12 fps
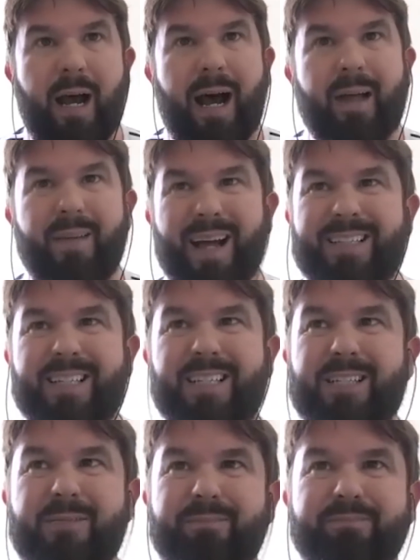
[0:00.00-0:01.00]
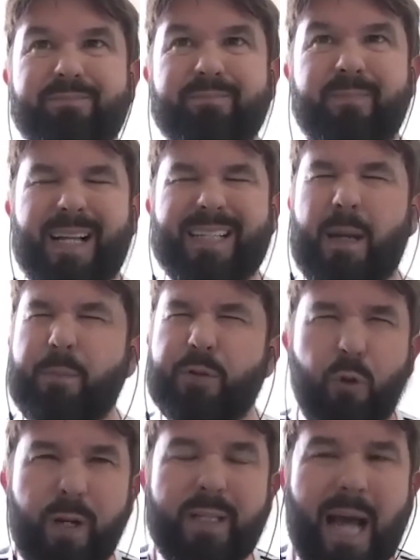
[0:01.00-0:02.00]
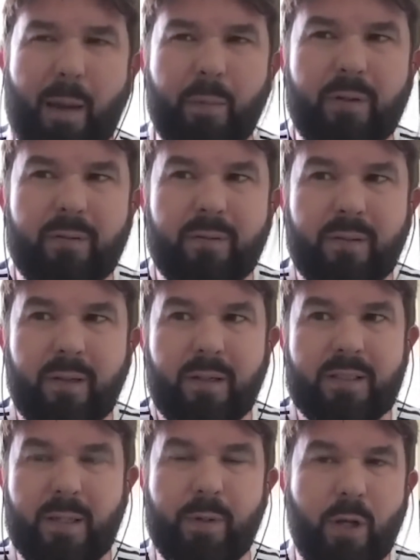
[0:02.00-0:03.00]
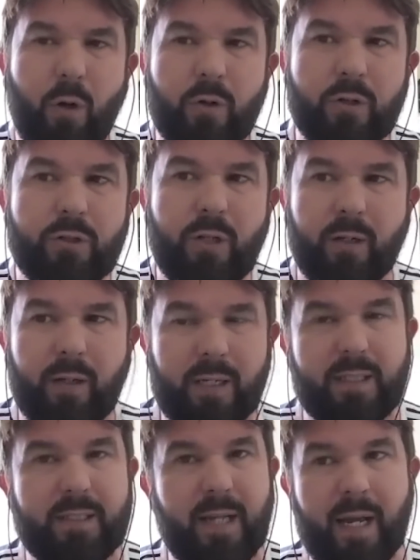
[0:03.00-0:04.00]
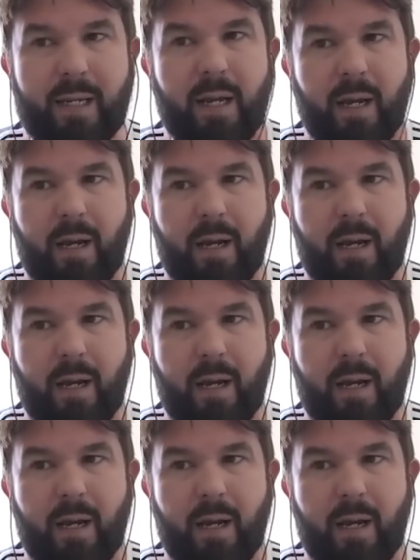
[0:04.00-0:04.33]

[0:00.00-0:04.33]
And that's absolutely damning, to be honest. And as I say,